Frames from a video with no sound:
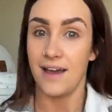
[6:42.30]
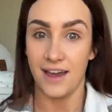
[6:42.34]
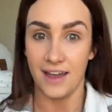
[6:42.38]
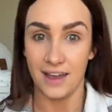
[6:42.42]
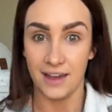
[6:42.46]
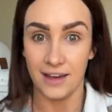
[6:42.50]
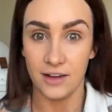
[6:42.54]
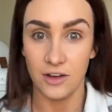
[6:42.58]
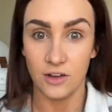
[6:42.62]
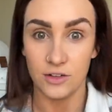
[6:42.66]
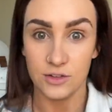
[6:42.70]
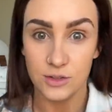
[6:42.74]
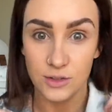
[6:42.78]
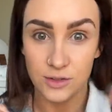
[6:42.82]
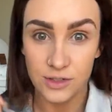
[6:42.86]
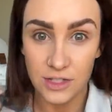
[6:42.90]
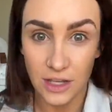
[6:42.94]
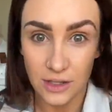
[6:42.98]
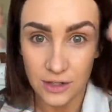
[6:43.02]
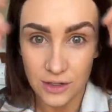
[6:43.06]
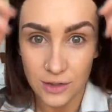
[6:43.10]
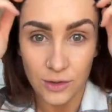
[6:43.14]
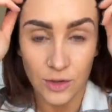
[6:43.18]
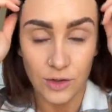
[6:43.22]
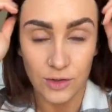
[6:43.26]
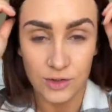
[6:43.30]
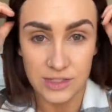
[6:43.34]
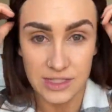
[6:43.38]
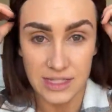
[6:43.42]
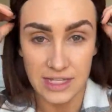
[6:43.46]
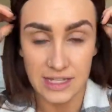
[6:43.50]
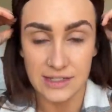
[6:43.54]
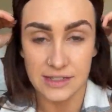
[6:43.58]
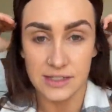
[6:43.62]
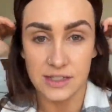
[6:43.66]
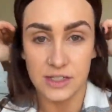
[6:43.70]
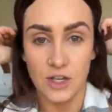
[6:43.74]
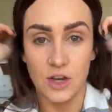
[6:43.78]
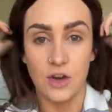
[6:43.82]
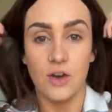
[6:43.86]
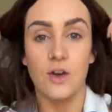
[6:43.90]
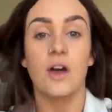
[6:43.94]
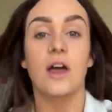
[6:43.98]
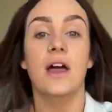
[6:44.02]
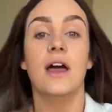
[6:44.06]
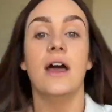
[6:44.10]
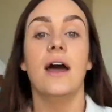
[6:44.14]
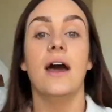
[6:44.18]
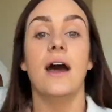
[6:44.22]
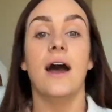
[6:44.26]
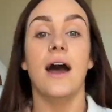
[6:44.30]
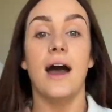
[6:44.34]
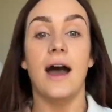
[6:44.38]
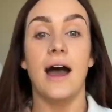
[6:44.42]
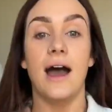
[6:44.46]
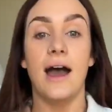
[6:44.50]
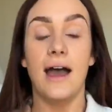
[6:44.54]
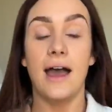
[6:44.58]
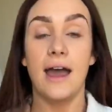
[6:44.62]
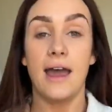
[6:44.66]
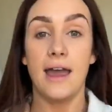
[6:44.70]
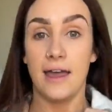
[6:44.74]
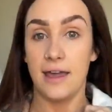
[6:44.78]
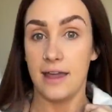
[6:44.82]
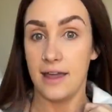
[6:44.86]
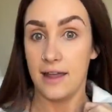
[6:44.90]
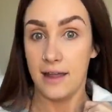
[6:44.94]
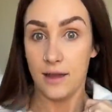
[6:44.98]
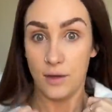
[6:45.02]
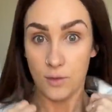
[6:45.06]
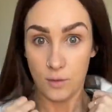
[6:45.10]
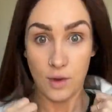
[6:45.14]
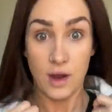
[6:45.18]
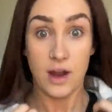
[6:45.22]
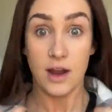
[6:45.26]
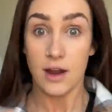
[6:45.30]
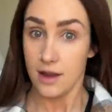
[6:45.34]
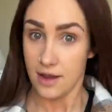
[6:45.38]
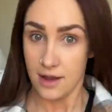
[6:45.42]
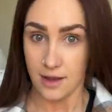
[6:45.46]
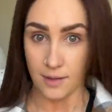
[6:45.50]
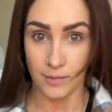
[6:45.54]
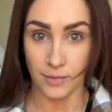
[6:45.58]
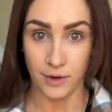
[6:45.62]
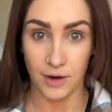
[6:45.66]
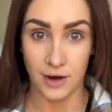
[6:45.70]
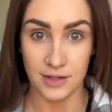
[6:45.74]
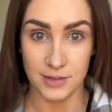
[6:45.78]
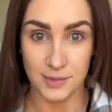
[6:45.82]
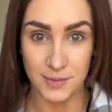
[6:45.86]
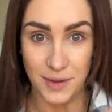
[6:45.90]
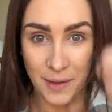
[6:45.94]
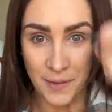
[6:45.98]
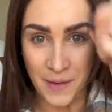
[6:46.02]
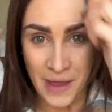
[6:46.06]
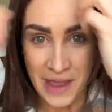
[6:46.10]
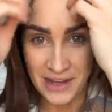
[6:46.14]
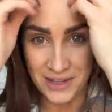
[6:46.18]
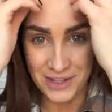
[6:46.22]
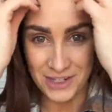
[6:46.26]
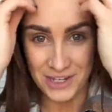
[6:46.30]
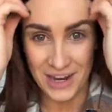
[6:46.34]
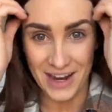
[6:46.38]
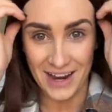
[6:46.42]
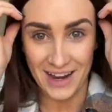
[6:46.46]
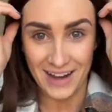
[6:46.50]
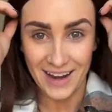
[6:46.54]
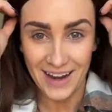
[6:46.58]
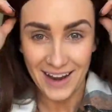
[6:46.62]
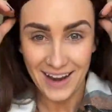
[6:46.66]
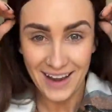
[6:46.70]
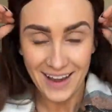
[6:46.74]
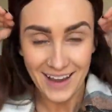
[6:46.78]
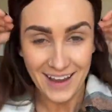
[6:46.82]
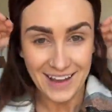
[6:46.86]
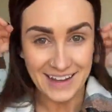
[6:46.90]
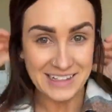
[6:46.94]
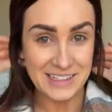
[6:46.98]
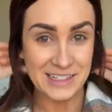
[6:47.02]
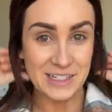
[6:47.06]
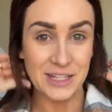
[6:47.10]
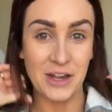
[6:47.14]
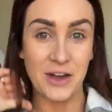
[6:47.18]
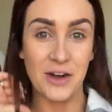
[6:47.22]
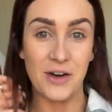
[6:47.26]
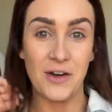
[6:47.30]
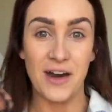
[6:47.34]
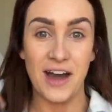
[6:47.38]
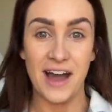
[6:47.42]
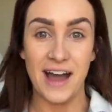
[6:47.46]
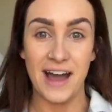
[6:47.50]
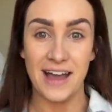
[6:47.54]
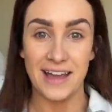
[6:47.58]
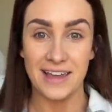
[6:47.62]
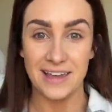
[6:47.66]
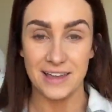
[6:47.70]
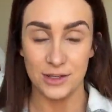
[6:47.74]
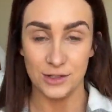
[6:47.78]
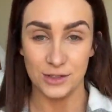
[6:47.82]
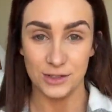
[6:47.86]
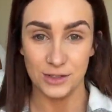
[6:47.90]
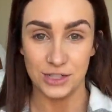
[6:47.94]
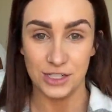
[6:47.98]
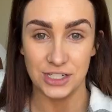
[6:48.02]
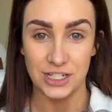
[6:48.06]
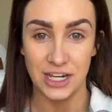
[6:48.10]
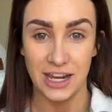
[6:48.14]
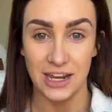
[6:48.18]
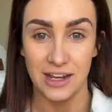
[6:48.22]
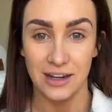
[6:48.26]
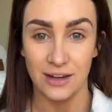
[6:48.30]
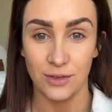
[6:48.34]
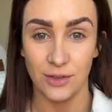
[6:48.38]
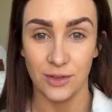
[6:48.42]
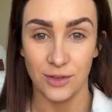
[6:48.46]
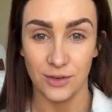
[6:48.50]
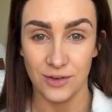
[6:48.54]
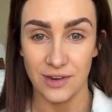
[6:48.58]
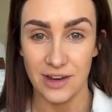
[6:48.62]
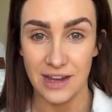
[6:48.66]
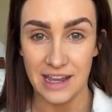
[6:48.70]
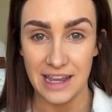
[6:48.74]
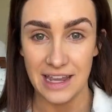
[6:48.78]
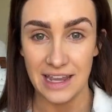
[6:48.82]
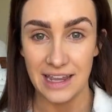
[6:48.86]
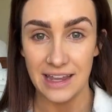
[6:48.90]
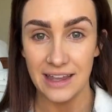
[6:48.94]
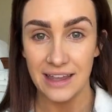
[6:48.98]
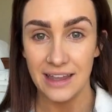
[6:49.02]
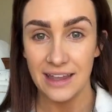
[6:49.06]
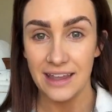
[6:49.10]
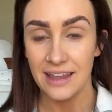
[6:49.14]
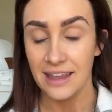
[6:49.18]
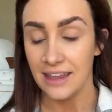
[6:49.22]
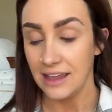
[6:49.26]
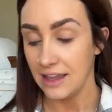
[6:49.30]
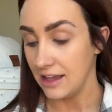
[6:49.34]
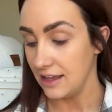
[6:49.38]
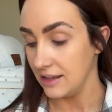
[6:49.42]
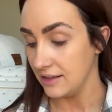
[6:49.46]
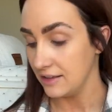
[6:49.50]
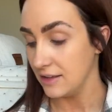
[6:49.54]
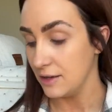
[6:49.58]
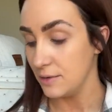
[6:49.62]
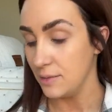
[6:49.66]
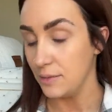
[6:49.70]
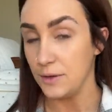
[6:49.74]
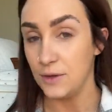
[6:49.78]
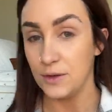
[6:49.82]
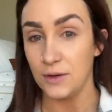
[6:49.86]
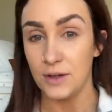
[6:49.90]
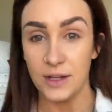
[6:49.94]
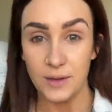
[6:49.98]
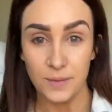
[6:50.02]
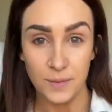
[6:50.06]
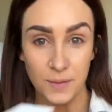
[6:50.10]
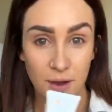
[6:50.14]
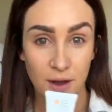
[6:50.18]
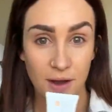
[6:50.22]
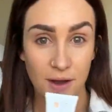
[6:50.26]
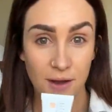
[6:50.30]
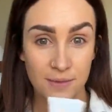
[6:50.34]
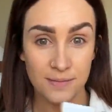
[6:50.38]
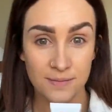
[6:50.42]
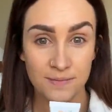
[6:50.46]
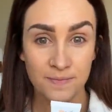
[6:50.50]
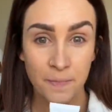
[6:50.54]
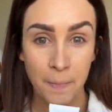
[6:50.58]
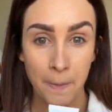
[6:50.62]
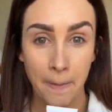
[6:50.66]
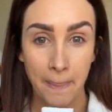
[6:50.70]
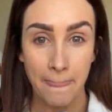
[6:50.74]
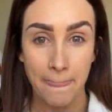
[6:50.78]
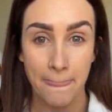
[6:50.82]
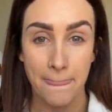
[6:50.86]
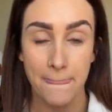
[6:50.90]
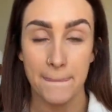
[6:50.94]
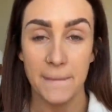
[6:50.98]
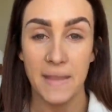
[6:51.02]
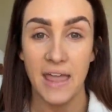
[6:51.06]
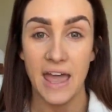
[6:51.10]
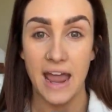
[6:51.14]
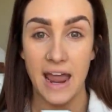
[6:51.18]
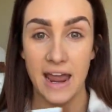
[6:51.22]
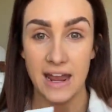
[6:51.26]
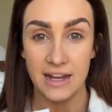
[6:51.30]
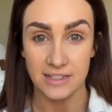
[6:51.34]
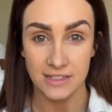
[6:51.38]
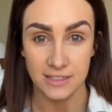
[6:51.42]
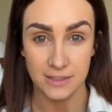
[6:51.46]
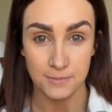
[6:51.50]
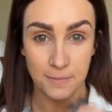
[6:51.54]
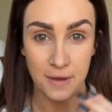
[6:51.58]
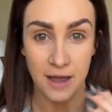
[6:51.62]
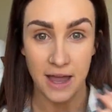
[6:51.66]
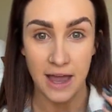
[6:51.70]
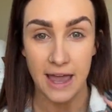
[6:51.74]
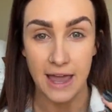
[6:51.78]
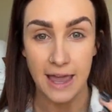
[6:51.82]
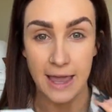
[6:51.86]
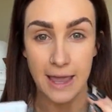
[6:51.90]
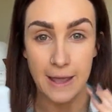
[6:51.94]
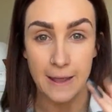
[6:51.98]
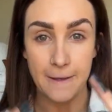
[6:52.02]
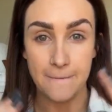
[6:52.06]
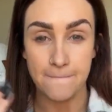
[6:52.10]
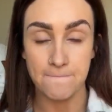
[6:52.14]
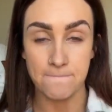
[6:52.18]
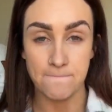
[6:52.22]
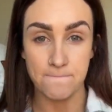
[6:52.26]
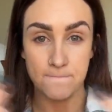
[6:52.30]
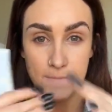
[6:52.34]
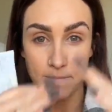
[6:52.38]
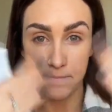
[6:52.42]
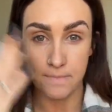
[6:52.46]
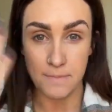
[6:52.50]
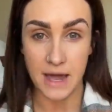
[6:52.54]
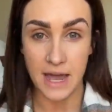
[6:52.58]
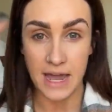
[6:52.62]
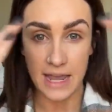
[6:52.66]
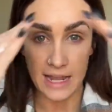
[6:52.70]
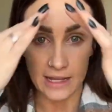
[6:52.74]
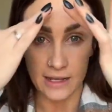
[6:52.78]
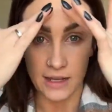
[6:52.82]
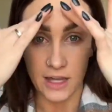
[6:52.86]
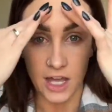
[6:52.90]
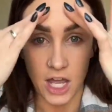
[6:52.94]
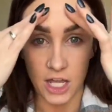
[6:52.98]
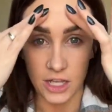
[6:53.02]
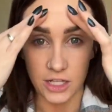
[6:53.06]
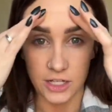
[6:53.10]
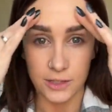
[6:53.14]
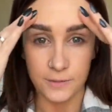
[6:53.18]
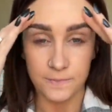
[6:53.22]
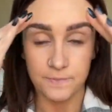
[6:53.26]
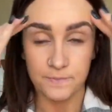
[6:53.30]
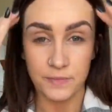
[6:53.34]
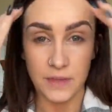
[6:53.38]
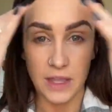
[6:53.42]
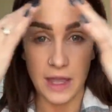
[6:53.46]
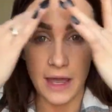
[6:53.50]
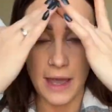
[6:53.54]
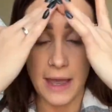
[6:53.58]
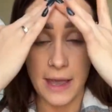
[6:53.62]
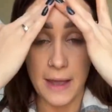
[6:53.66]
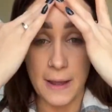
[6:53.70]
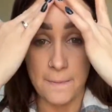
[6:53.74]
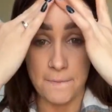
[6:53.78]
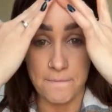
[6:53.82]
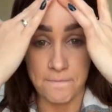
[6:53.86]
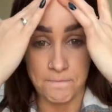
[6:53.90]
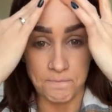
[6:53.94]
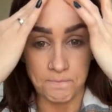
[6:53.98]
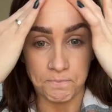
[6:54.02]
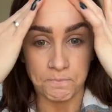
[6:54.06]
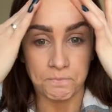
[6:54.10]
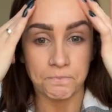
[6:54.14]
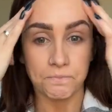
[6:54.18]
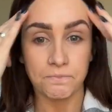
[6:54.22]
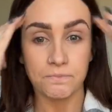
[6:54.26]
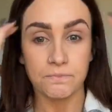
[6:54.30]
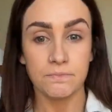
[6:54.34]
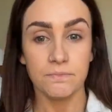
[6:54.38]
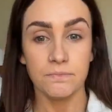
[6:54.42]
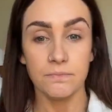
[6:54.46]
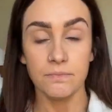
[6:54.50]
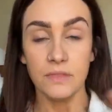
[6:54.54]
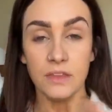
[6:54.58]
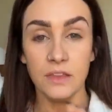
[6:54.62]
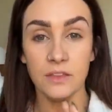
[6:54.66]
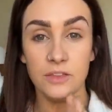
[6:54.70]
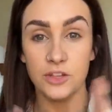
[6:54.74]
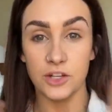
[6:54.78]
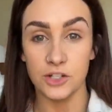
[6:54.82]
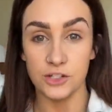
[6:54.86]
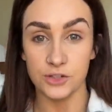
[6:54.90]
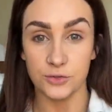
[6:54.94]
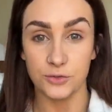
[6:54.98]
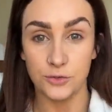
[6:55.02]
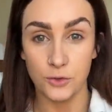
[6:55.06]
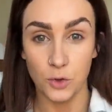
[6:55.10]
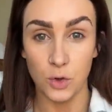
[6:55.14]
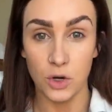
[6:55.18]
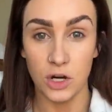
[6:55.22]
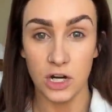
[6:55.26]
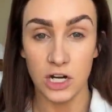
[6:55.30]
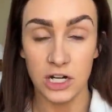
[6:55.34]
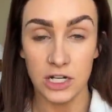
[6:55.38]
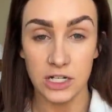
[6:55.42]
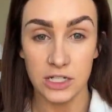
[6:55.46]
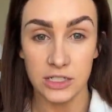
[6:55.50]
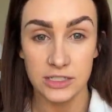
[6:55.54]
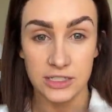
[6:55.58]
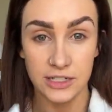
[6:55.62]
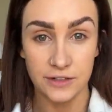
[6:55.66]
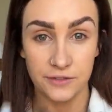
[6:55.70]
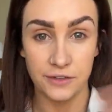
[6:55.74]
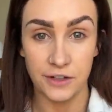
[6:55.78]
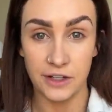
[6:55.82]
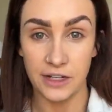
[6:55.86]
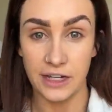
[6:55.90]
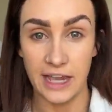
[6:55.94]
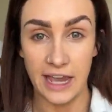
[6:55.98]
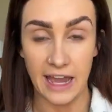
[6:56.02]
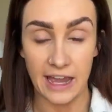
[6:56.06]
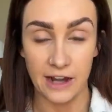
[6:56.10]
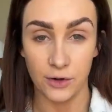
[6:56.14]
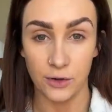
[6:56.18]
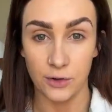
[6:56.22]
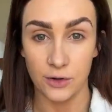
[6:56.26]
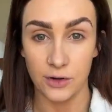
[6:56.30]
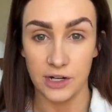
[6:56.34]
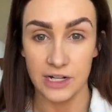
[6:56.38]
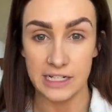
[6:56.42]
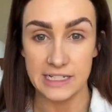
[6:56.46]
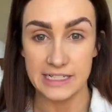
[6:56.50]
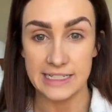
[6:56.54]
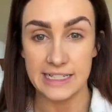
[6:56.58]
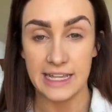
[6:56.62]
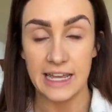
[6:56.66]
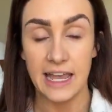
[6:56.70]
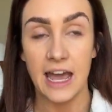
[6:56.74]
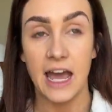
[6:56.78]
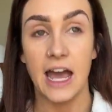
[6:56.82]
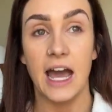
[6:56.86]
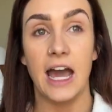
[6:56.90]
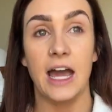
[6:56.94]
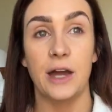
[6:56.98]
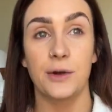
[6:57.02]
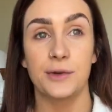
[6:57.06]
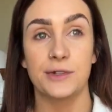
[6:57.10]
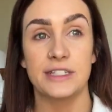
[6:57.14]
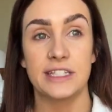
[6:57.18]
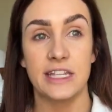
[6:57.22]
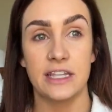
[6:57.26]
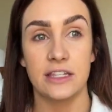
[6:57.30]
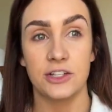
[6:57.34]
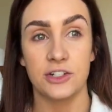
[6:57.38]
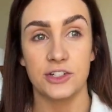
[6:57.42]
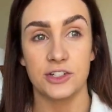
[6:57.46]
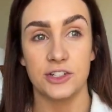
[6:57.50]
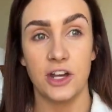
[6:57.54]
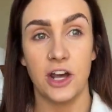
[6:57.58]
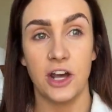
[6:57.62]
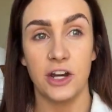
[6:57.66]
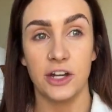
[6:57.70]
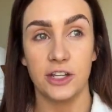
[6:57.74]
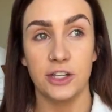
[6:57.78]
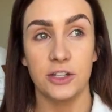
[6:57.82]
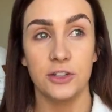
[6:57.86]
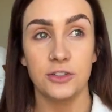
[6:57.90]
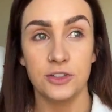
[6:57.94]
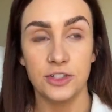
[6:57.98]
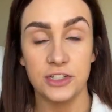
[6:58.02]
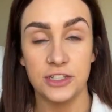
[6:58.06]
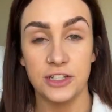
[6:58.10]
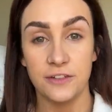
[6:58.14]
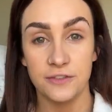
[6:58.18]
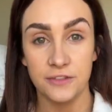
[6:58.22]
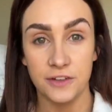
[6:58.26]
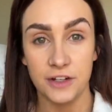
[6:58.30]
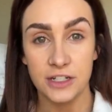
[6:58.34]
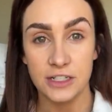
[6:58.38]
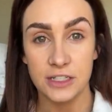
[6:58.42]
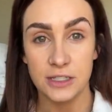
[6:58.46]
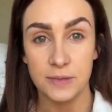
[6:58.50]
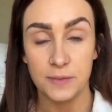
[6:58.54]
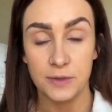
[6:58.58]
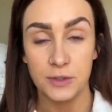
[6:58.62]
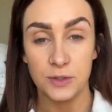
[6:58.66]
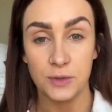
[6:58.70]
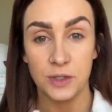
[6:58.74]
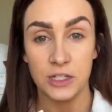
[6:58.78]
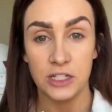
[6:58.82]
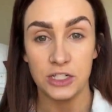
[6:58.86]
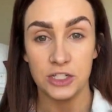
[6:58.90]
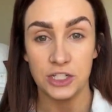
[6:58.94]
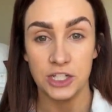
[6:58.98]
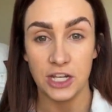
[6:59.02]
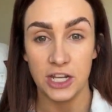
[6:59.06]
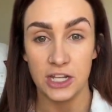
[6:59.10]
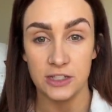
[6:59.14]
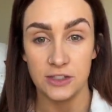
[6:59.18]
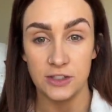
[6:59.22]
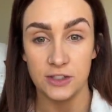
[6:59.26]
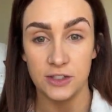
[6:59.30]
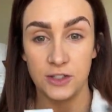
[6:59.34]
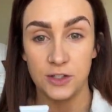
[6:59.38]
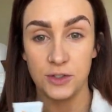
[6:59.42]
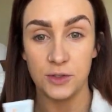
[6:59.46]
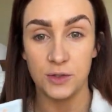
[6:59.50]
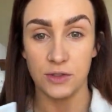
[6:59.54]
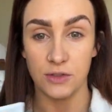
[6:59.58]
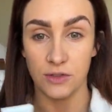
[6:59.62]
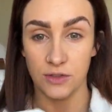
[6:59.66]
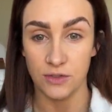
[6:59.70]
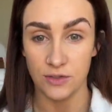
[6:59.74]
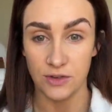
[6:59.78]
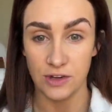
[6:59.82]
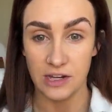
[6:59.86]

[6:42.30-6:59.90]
I can also tell you those things. So I wear amber as my main shade, and so I use shade three in the beauty balm as my my color. Um, there's four different categories. I would say there's not a huge difference between shades two and